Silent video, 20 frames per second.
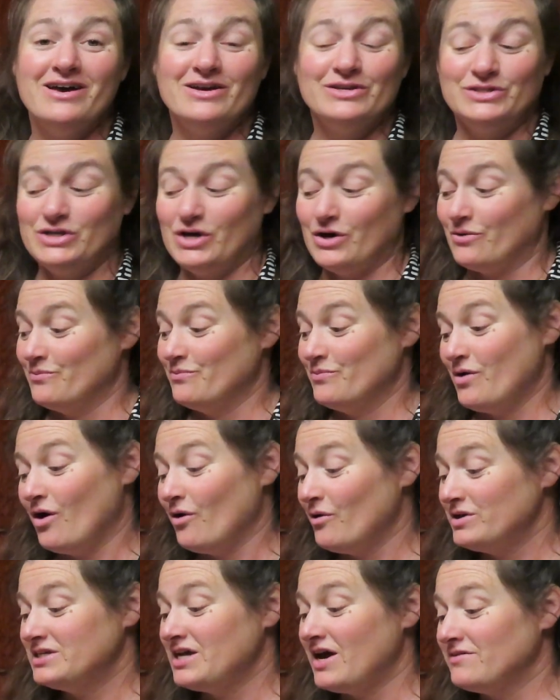So
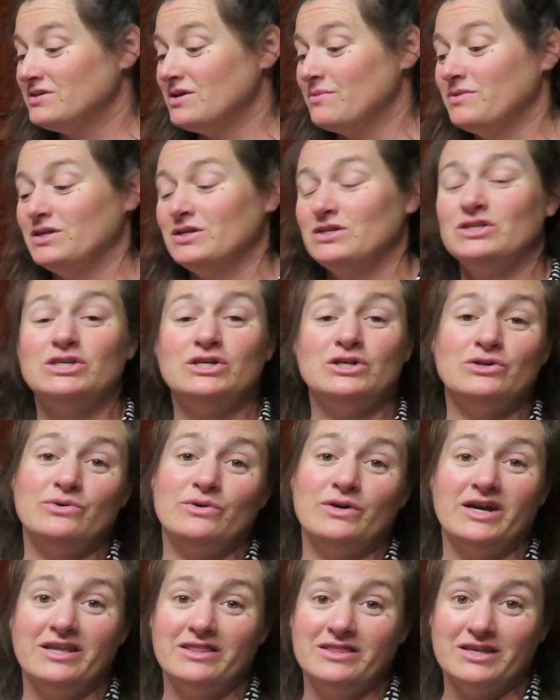always have something to
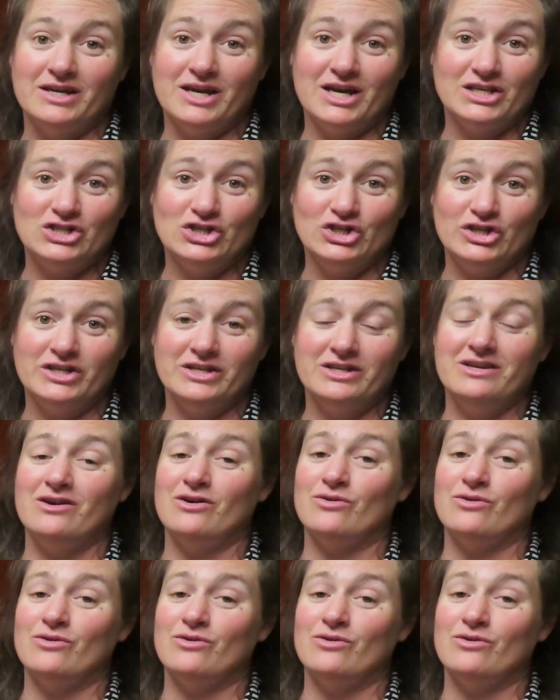do in the kitchen,